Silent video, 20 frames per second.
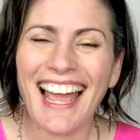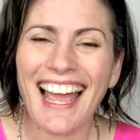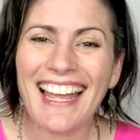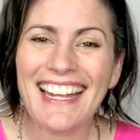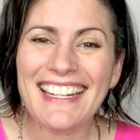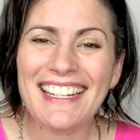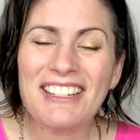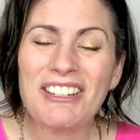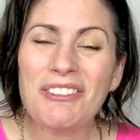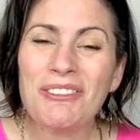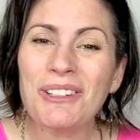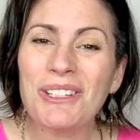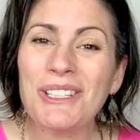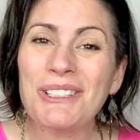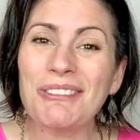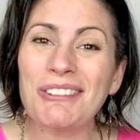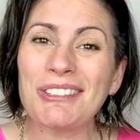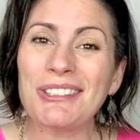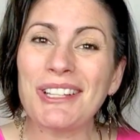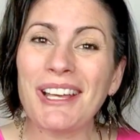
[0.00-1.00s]
And
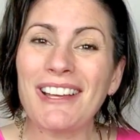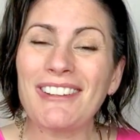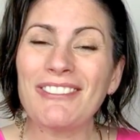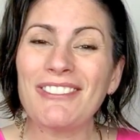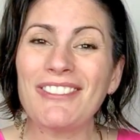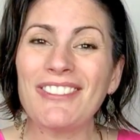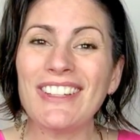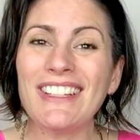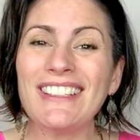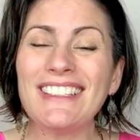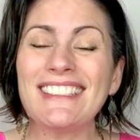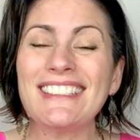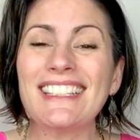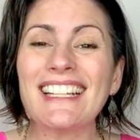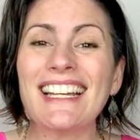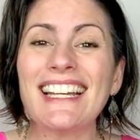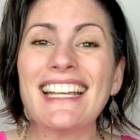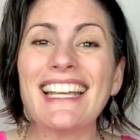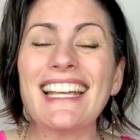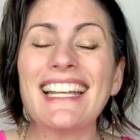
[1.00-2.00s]
notice what that feels
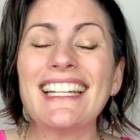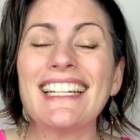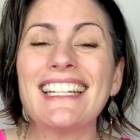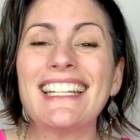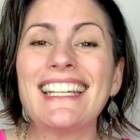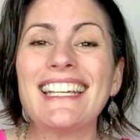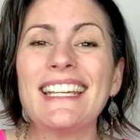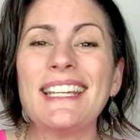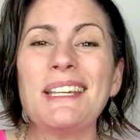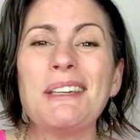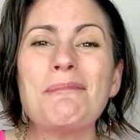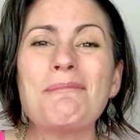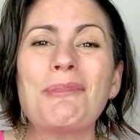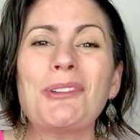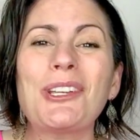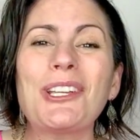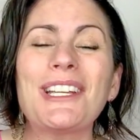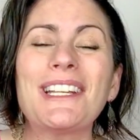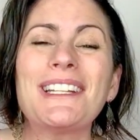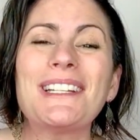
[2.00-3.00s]
like and keep
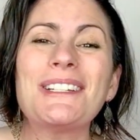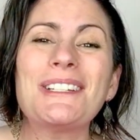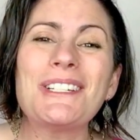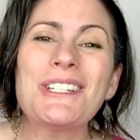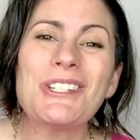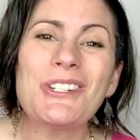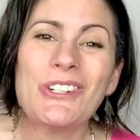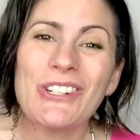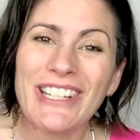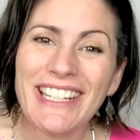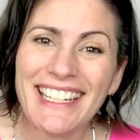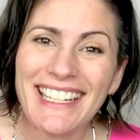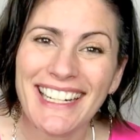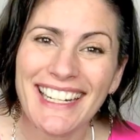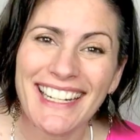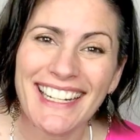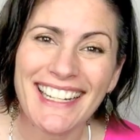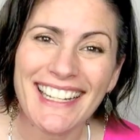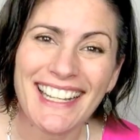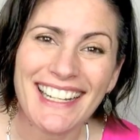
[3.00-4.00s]

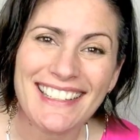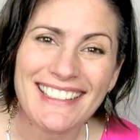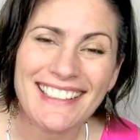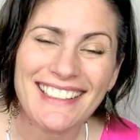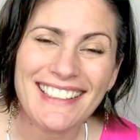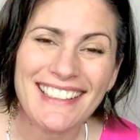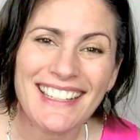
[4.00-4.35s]
enjoying it.